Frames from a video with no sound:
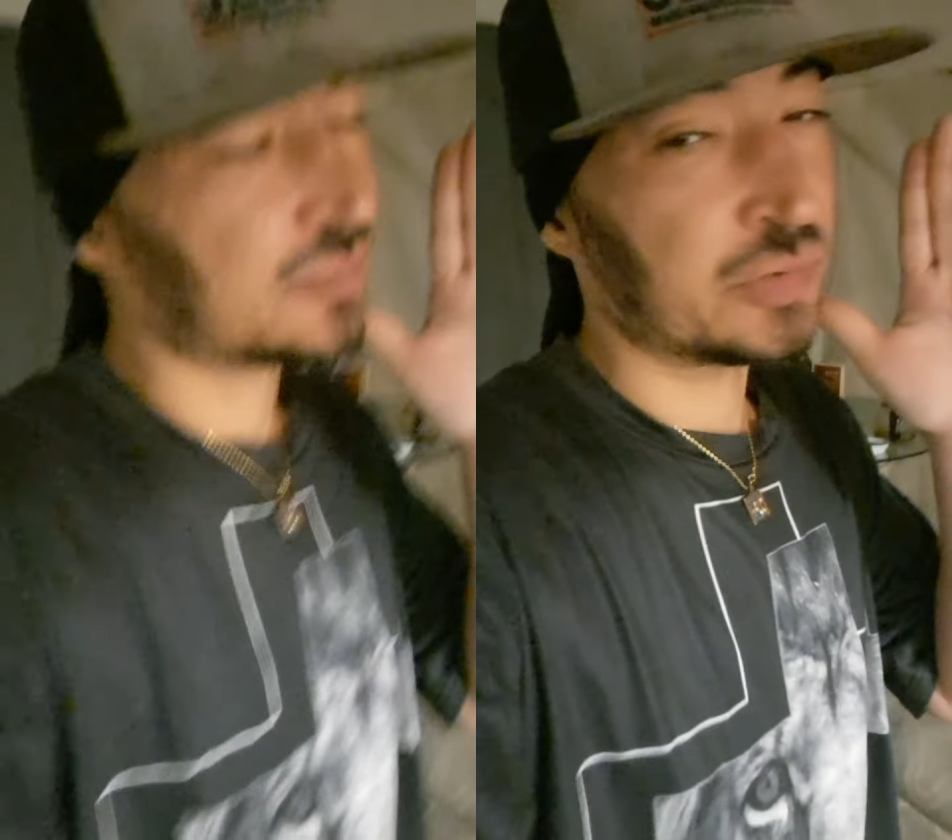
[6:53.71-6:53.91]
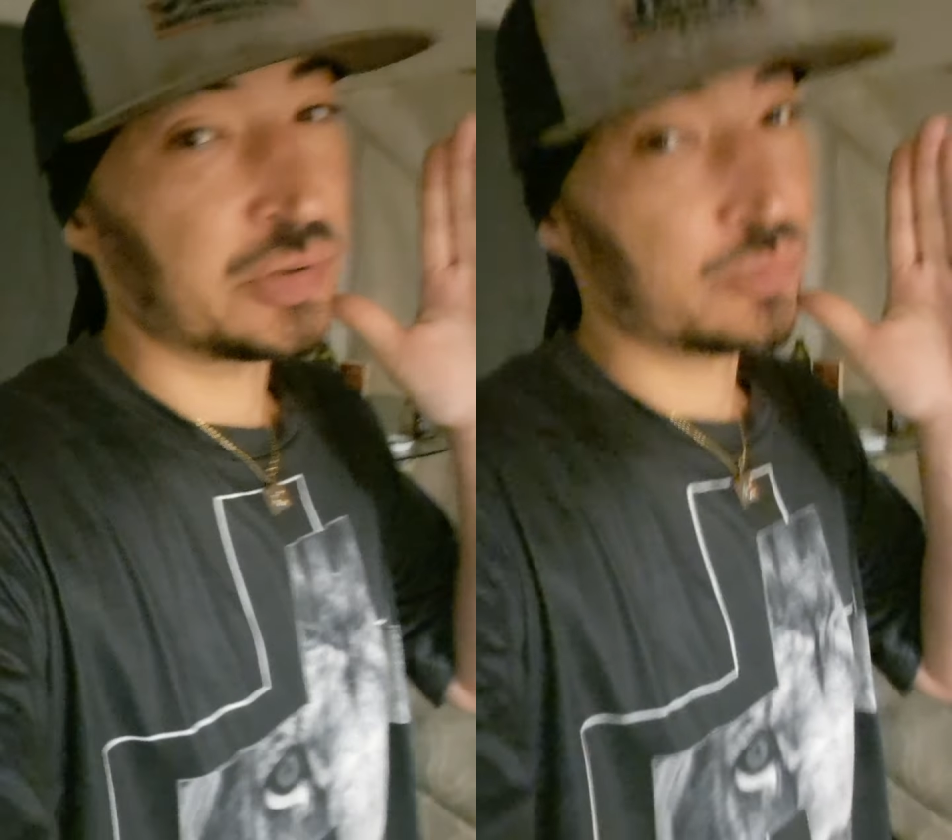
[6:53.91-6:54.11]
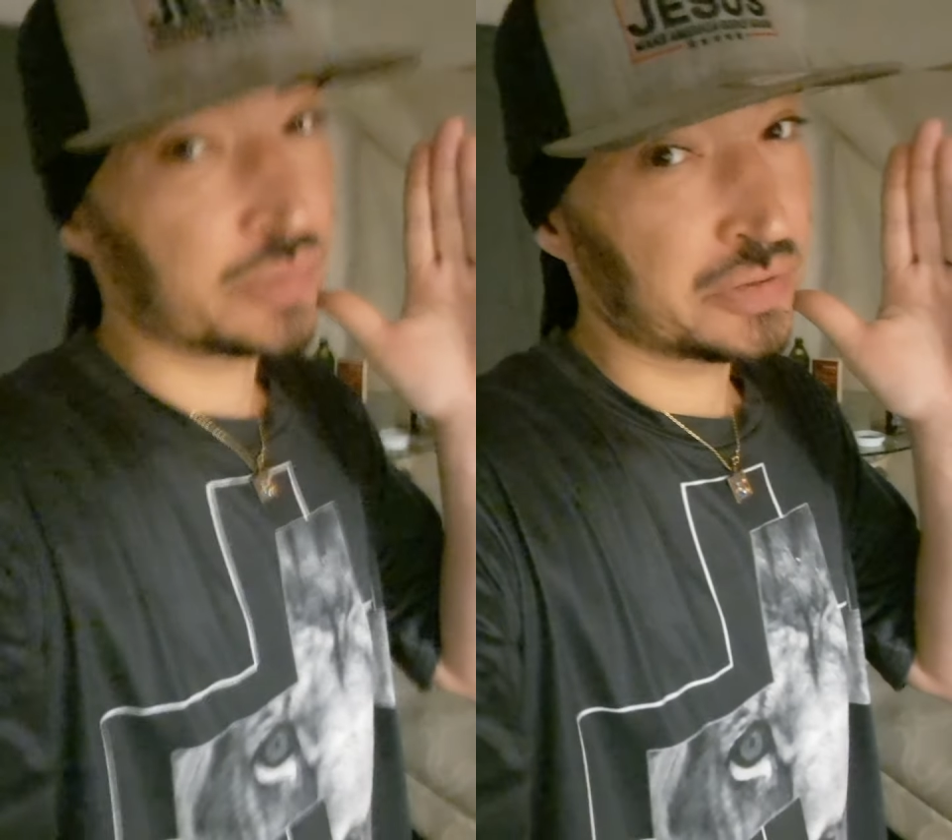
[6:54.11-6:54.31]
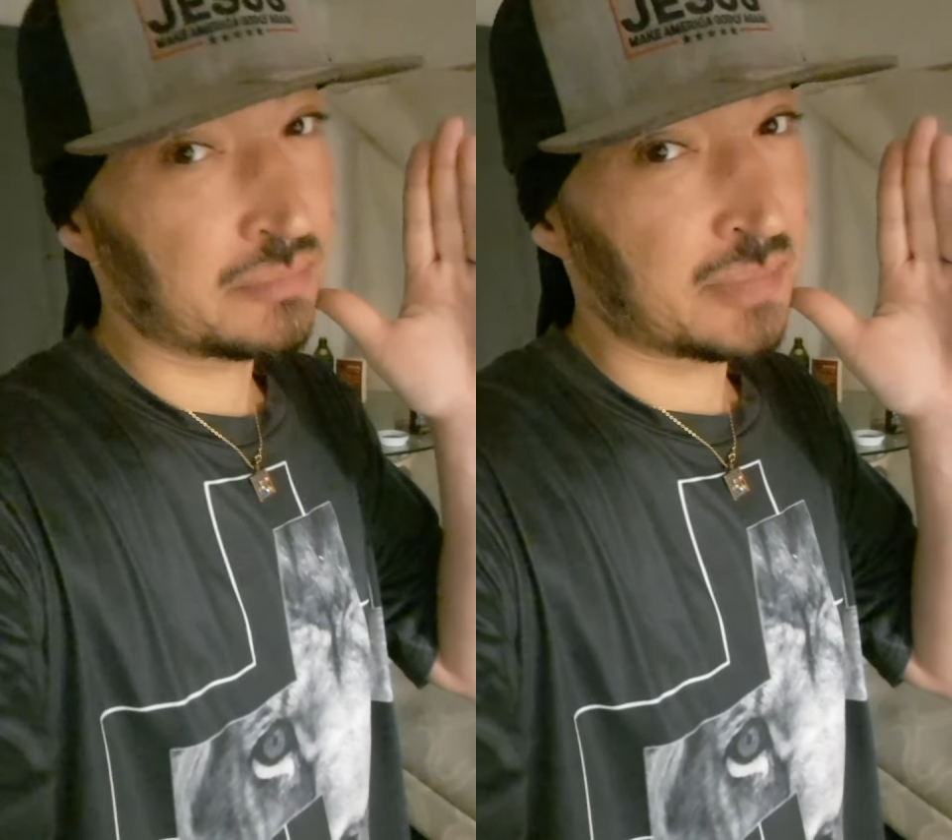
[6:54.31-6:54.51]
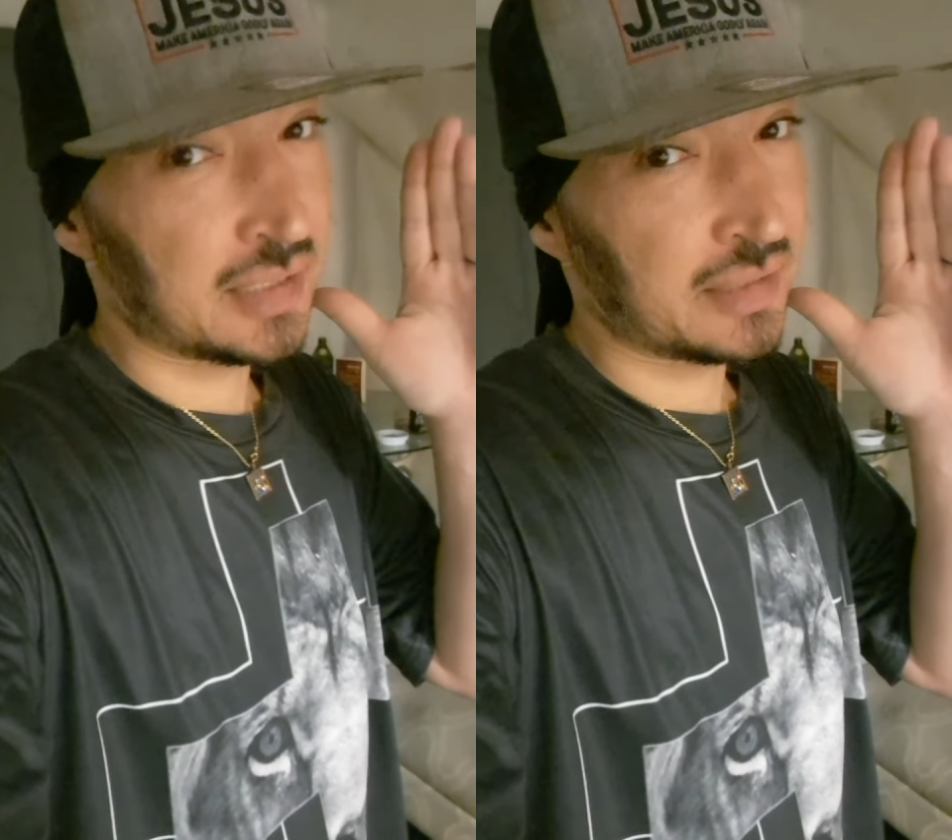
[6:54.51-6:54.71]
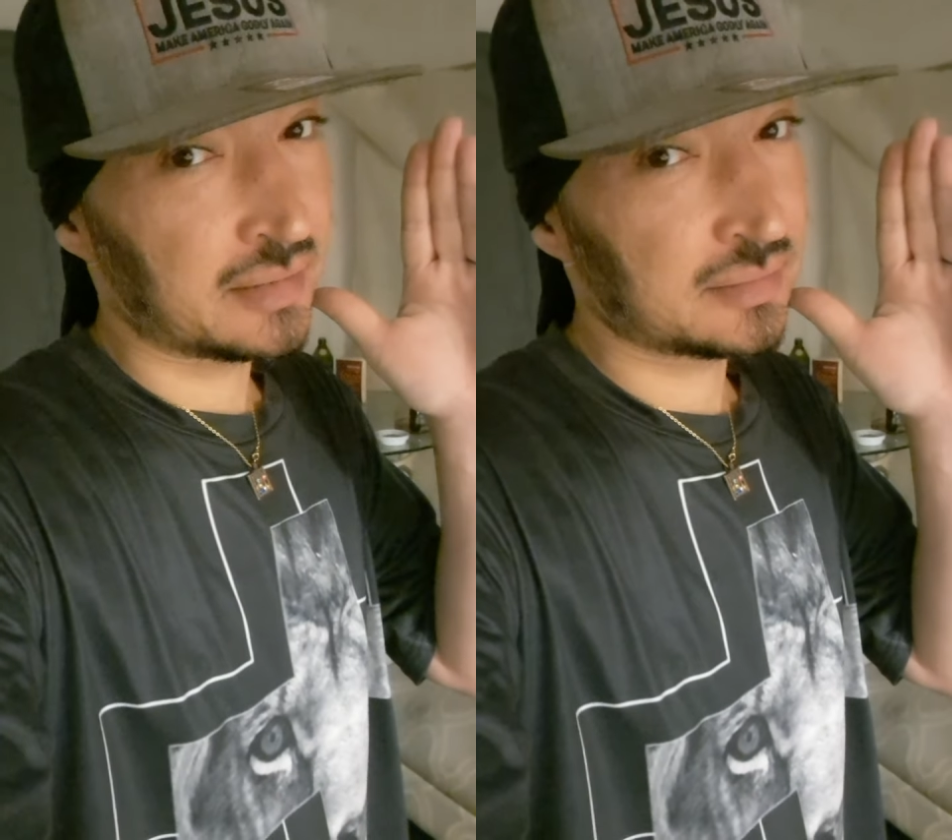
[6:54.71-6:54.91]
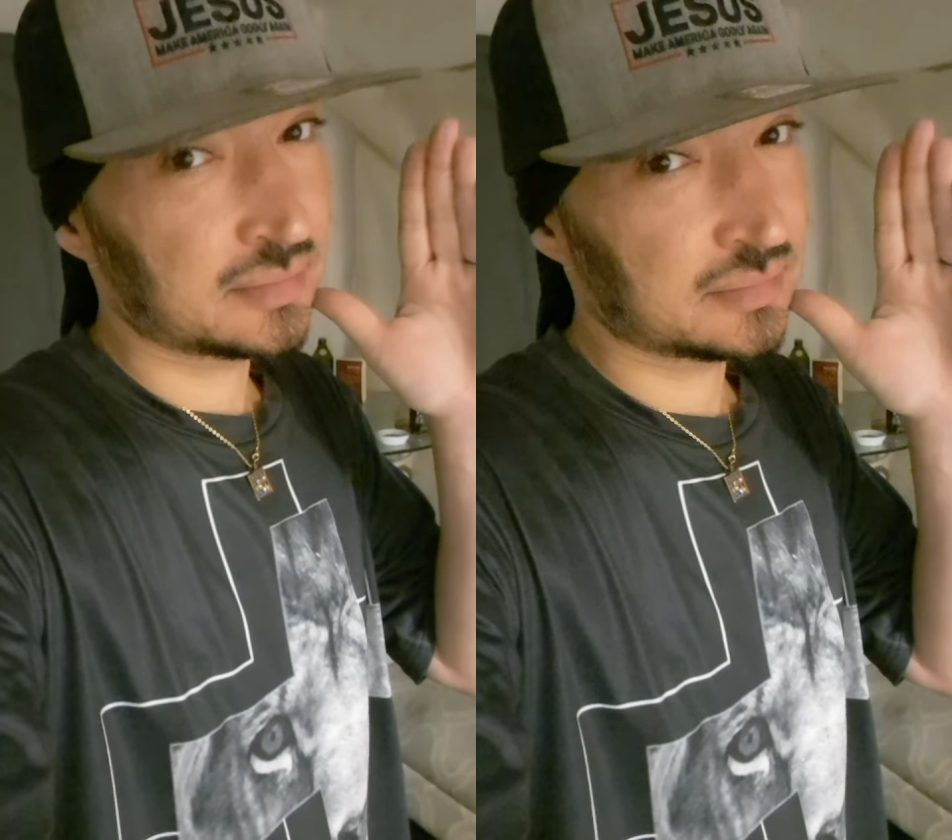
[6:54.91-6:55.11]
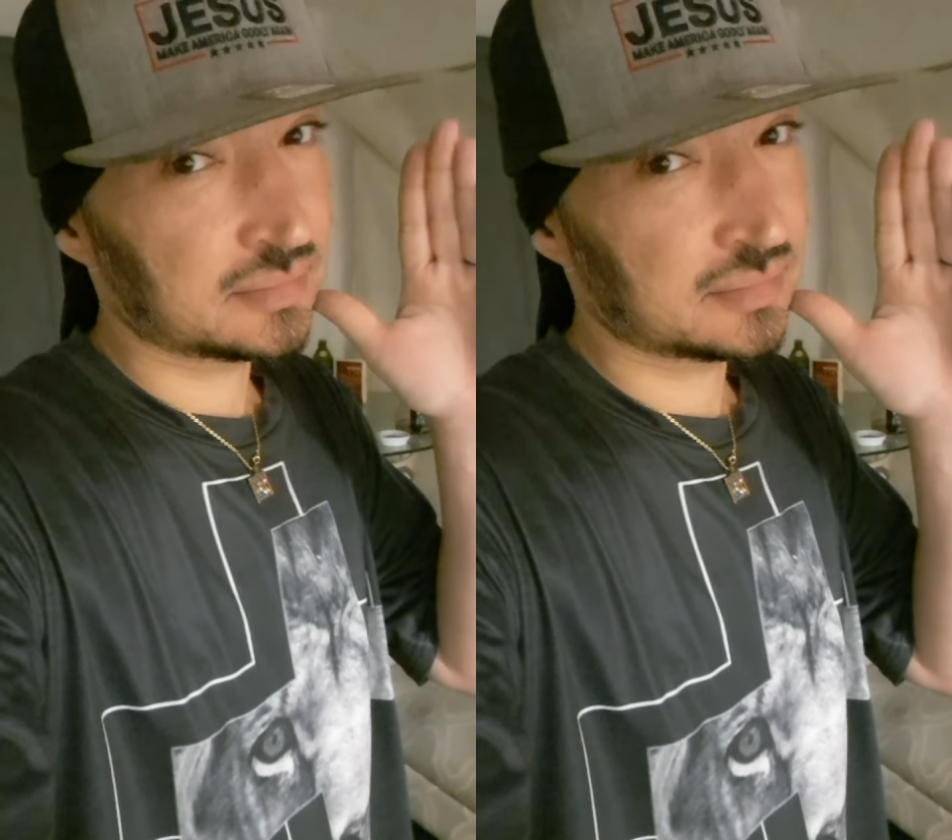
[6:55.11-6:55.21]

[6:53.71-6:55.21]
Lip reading: renewing your mind.